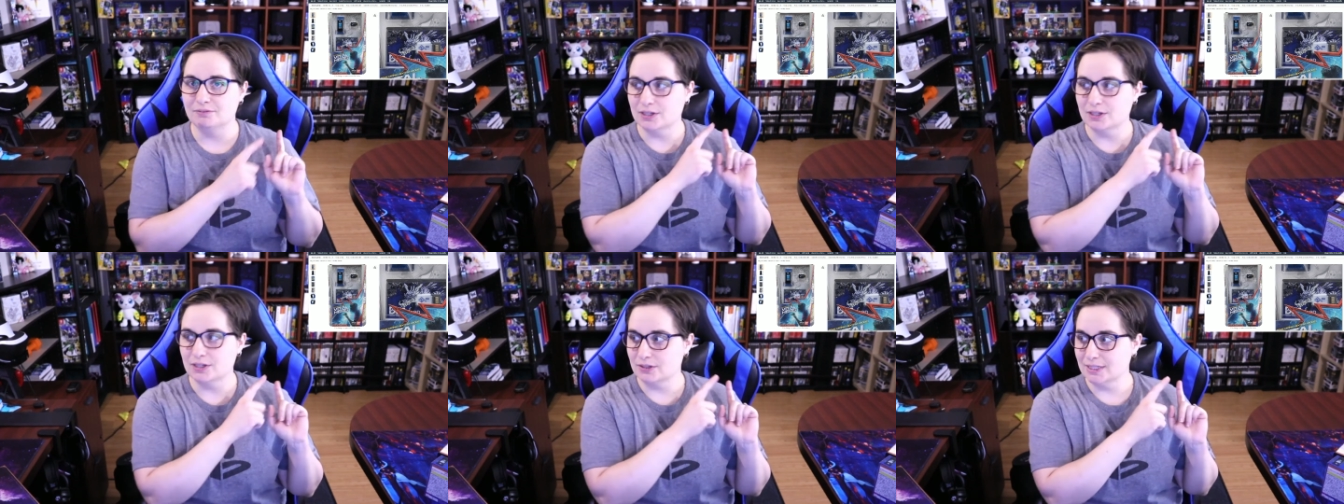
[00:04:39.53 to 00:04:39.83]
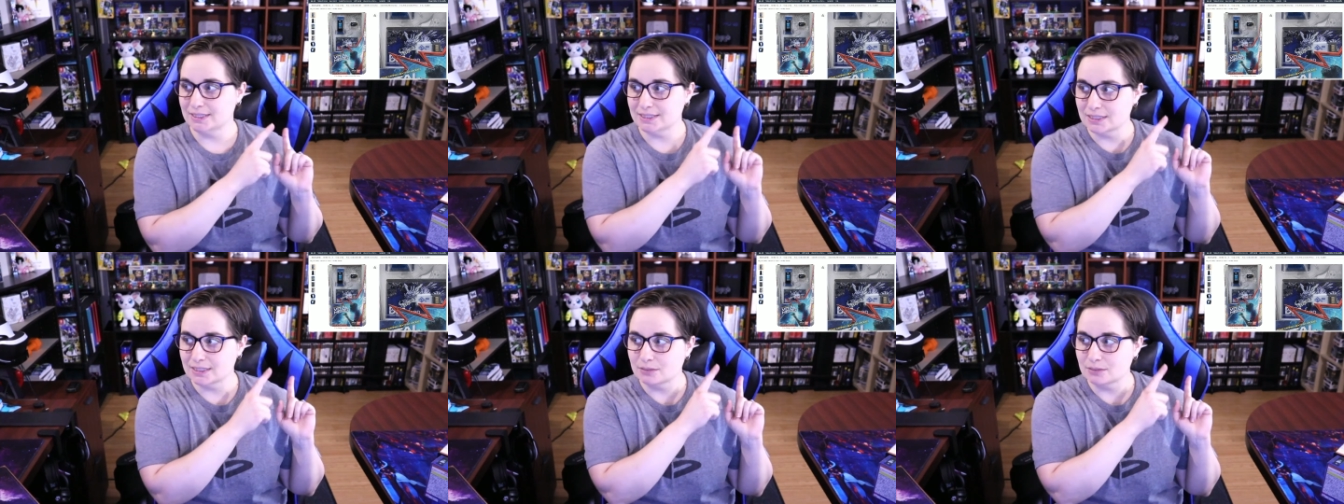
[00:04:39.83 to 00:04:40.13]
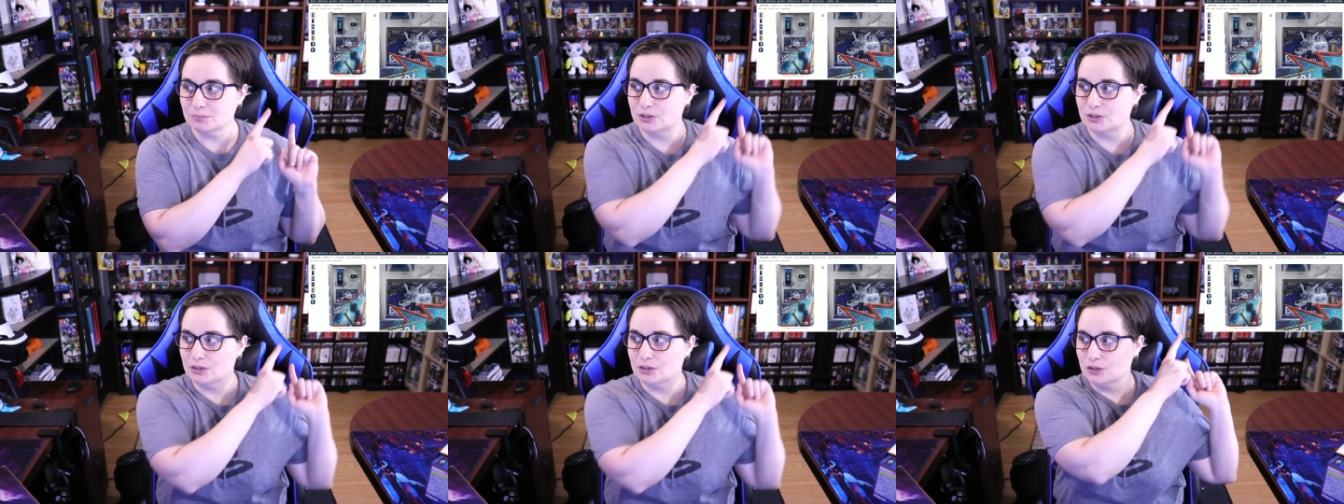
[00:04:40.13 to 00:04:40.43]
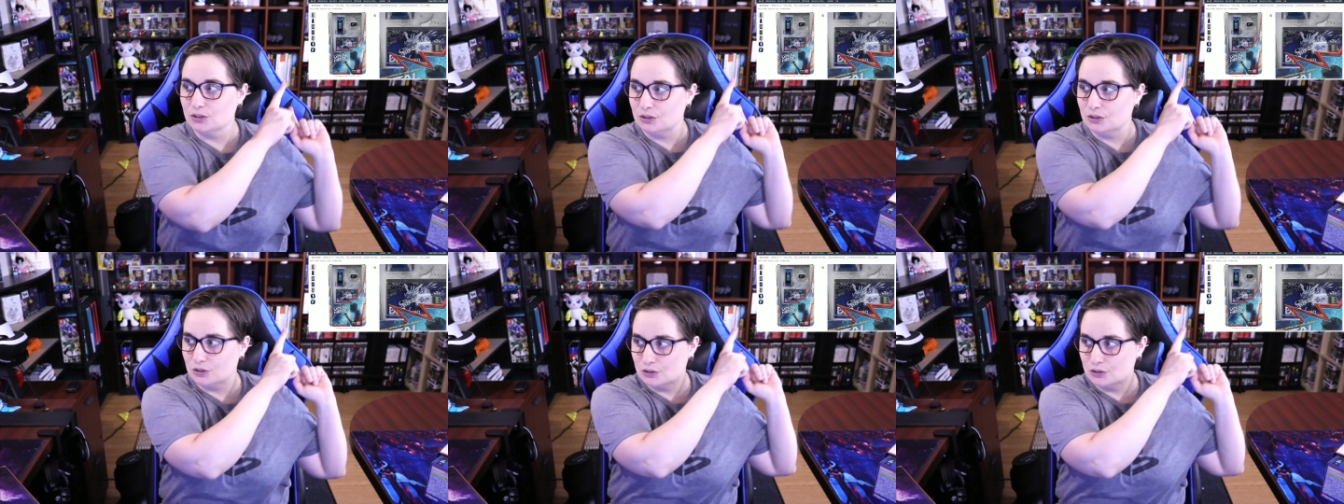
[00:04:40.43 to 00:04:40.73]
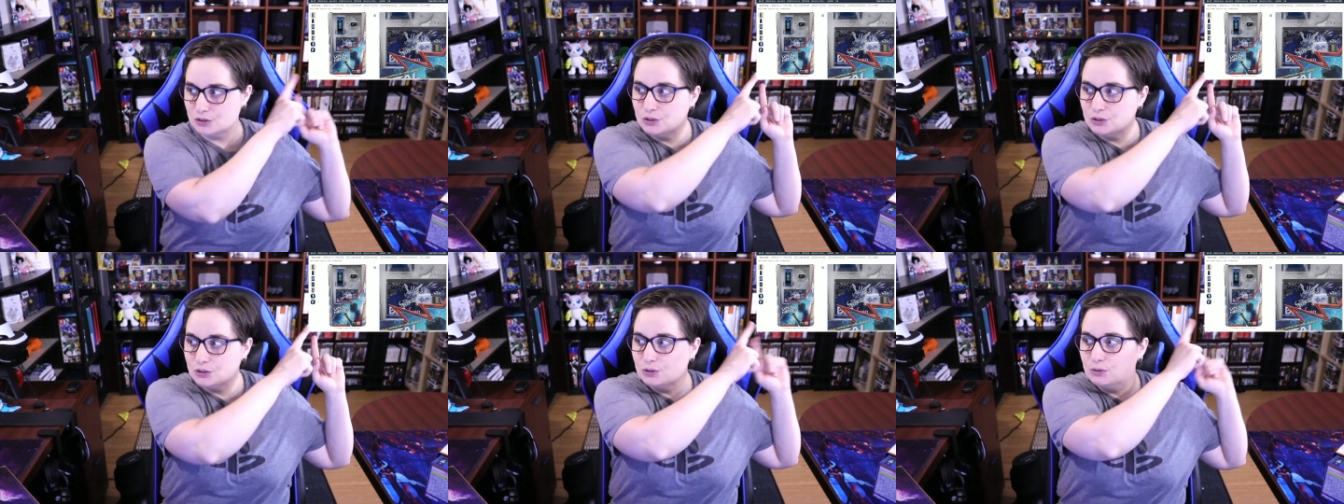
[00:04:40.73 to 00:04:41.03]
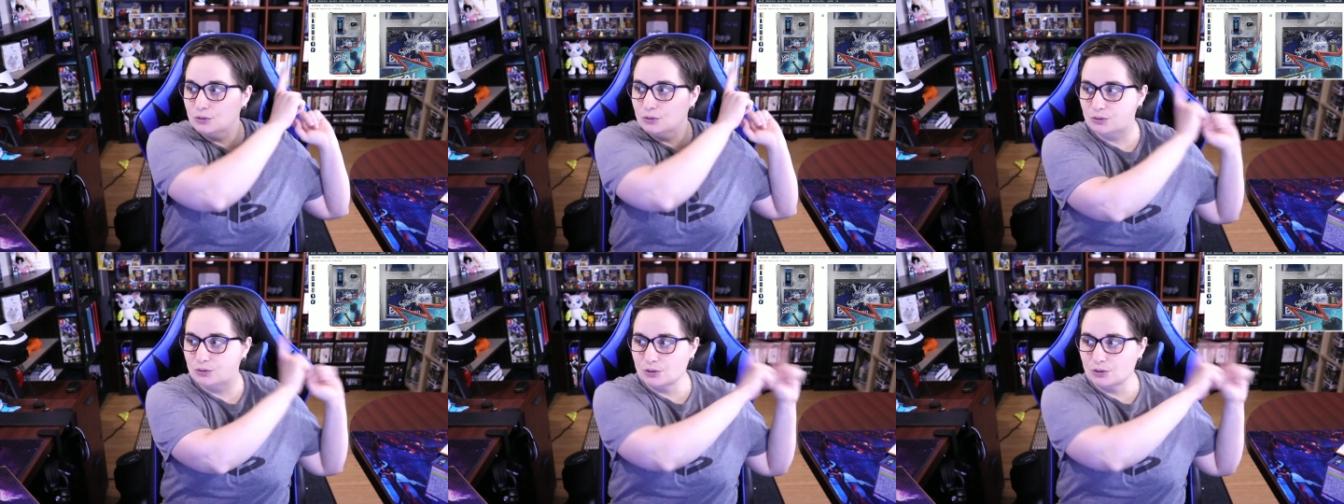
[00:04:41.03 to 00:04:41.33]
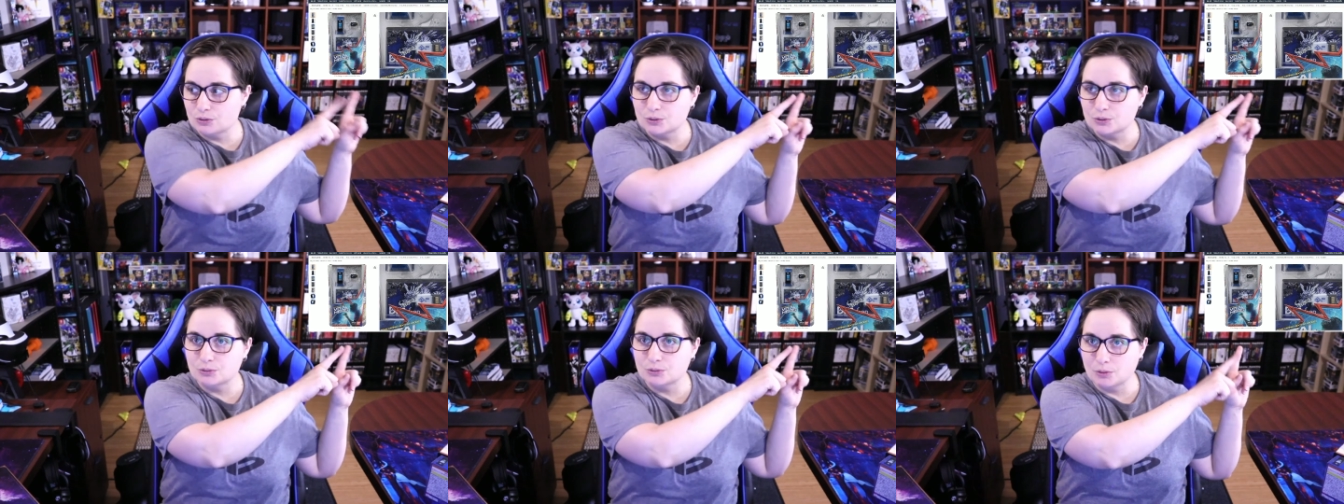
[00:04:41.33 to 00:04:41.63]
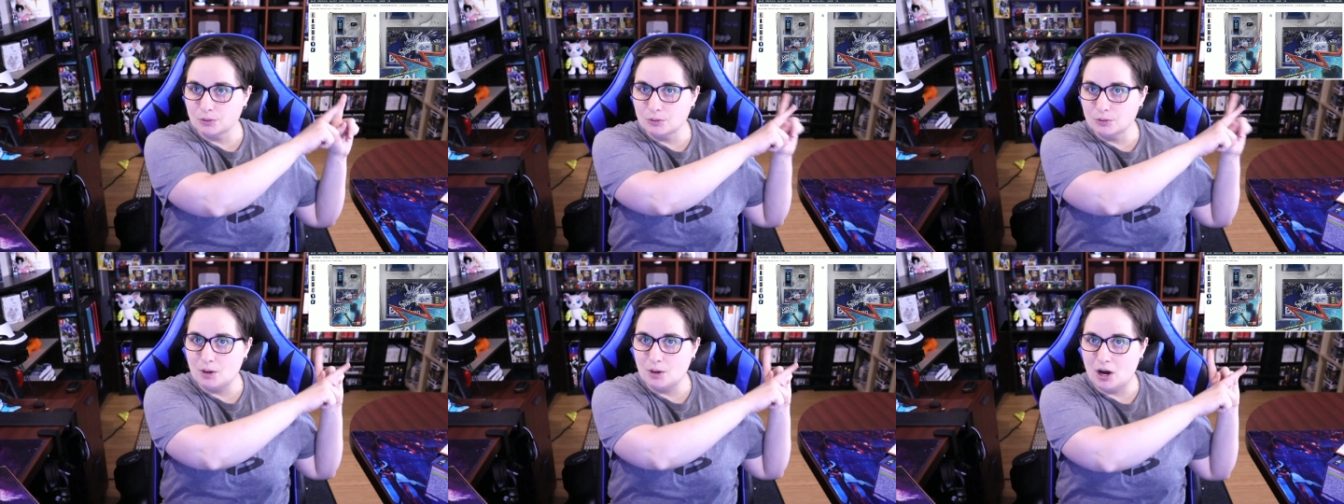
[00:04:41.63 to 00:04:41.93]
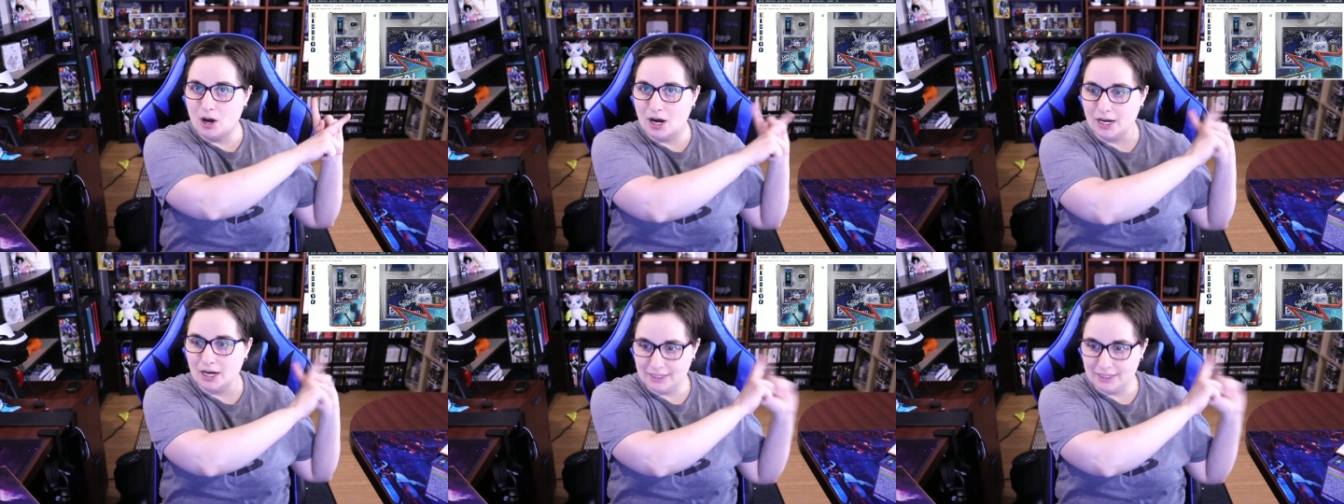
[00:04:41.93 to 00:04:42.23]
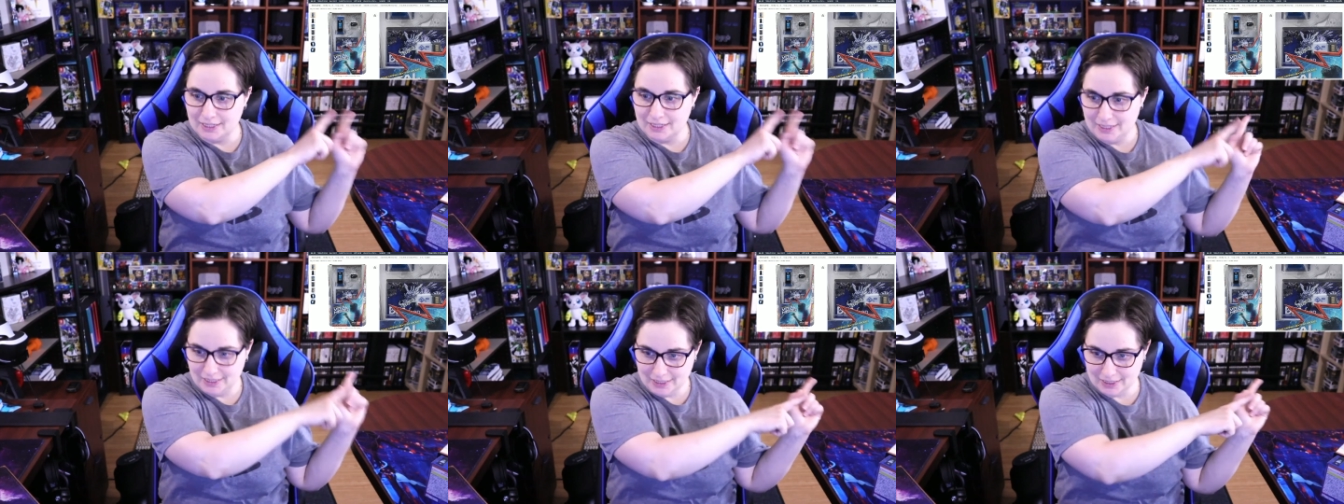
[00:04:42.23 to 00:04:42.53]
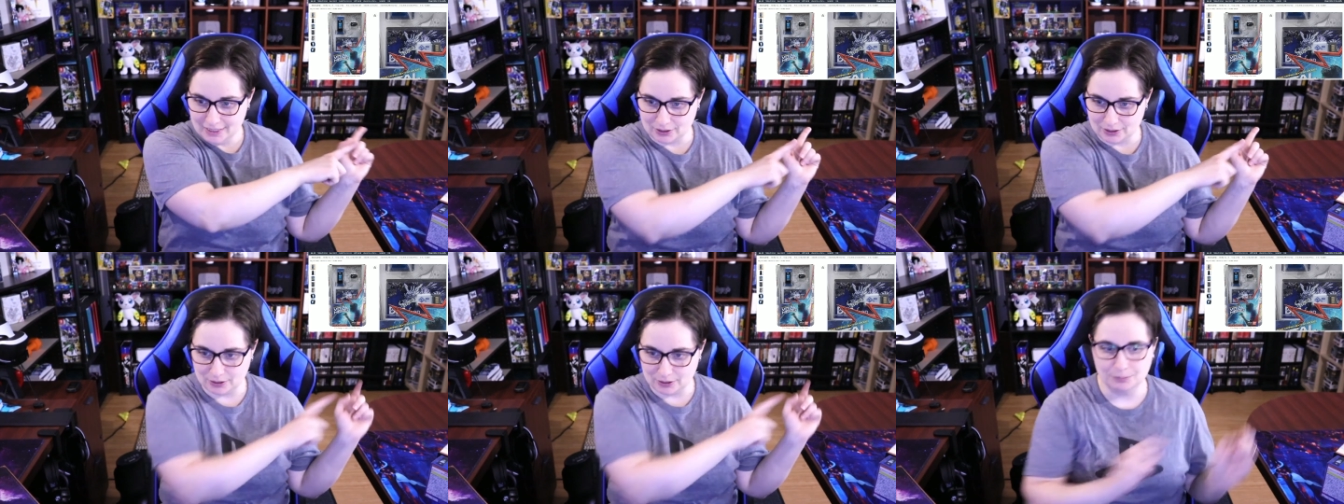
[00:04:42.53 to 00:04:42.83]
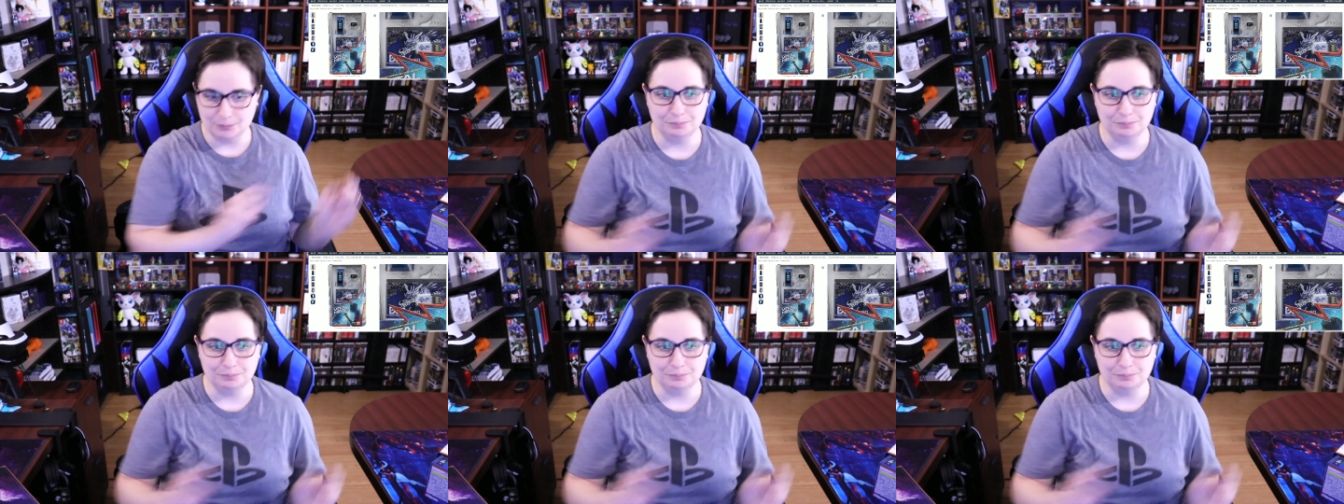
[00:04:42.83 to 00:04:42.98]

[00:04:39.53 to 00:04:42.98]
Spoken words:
very similar to Garurumon here.